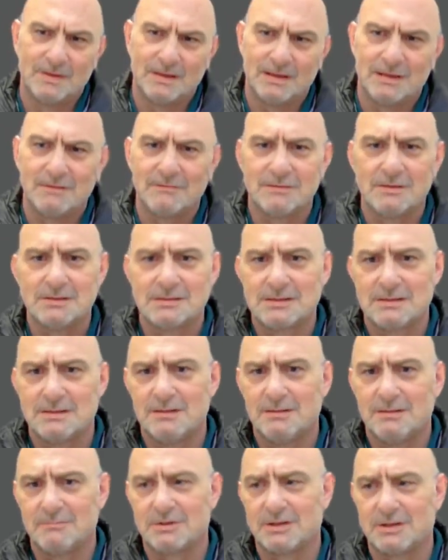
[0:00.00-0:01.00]
You have to
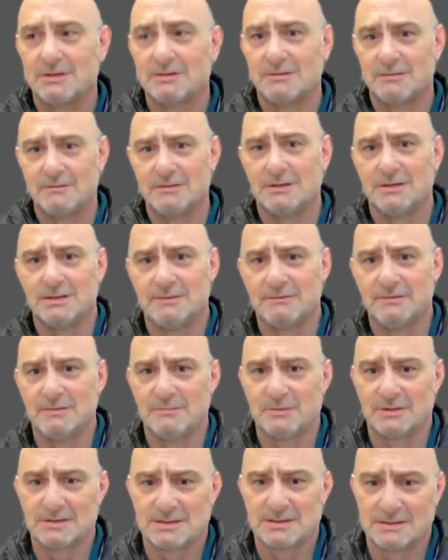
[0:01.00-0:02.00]
say I'm proud of the
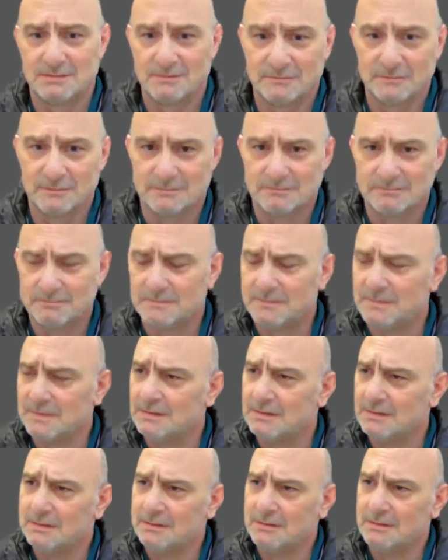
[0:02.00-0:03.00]
Navy myself
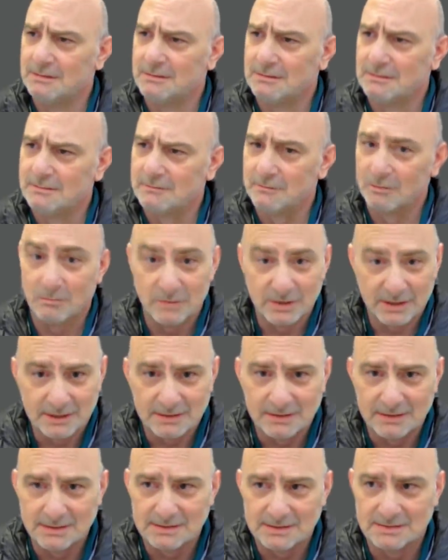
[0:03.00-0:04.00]
for
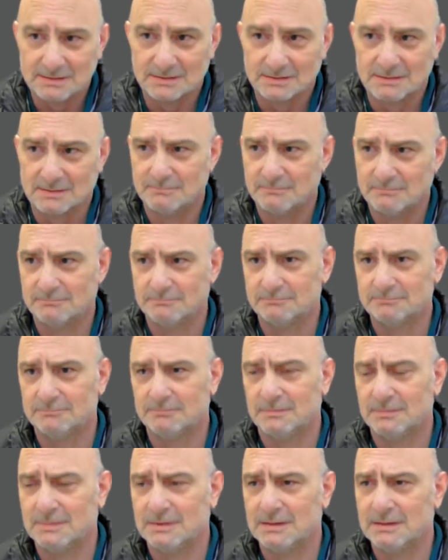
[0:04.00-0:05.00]
many reasons.
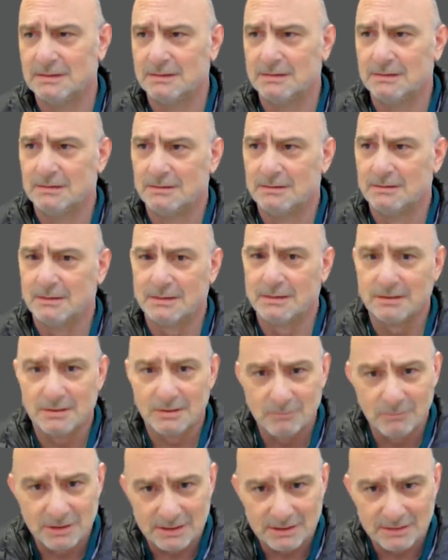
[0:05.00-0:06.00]
I
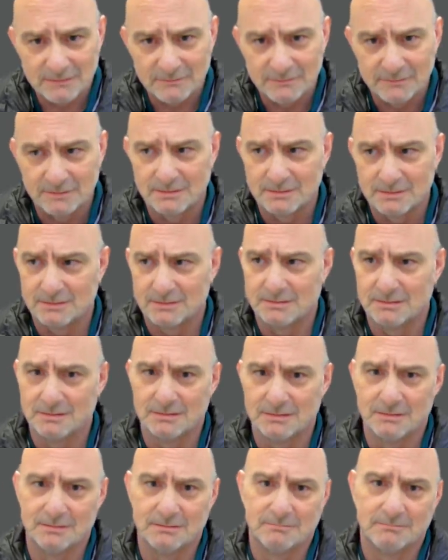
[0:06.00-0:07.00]
know we have
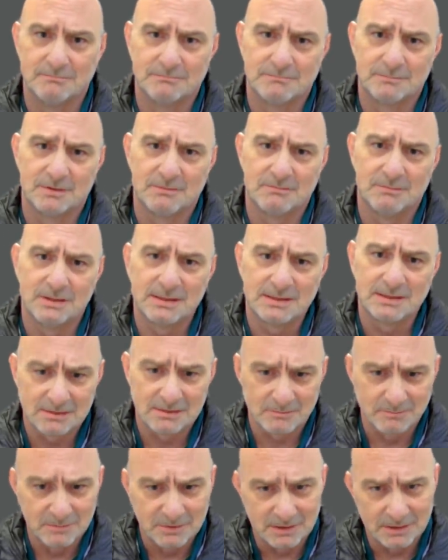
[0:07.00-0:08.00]
a black
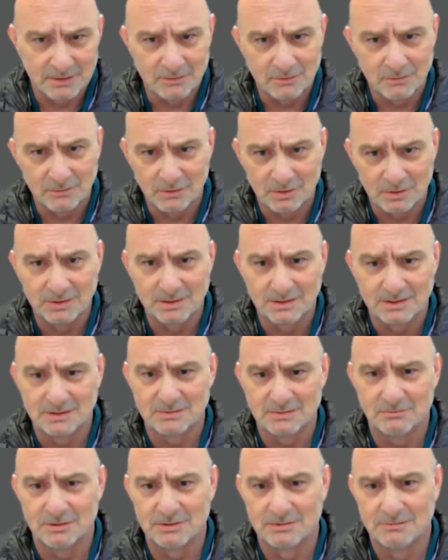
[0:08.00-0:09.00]
submarine commander
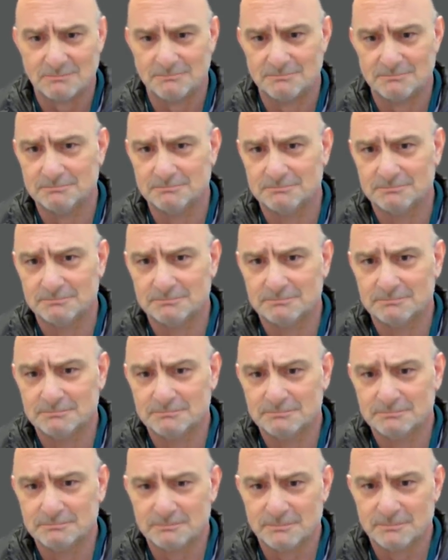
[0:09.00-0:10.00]
as well.
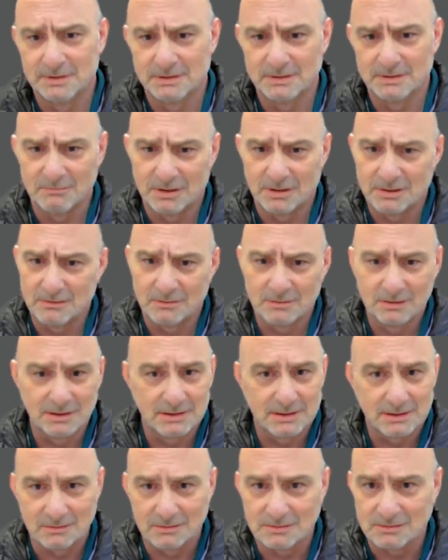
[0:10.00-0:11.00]
And by all
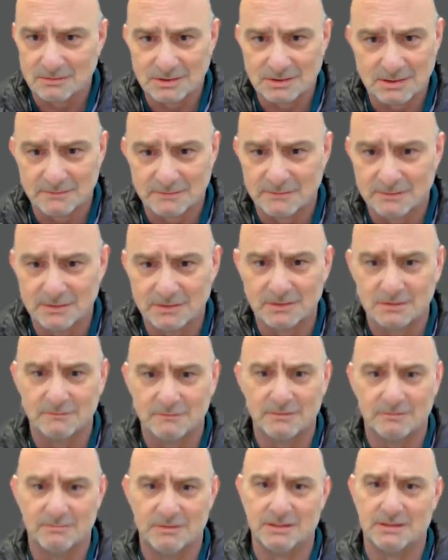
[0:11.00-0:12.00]
accounts, which I've heard
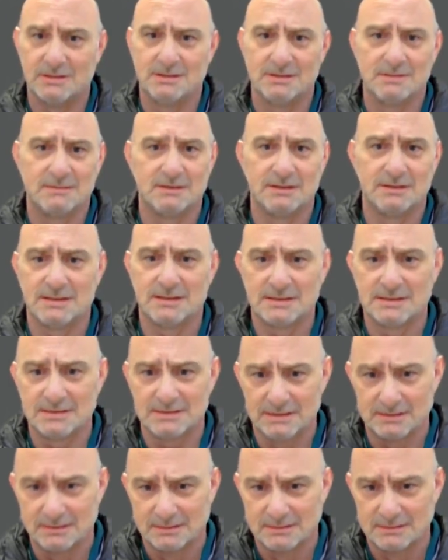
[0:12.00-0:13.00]
of, a man is
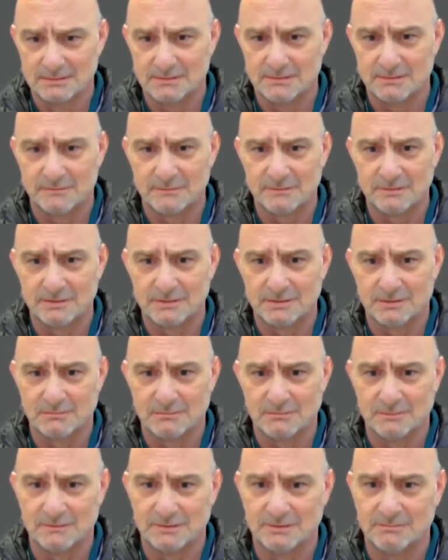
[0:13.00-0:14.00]
fantastic. Nothing
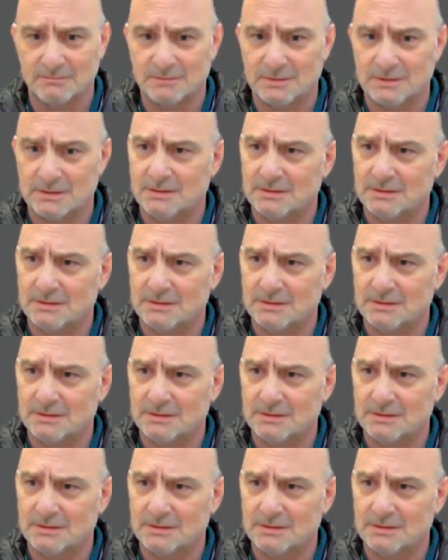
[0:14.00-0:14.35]
wrong with him.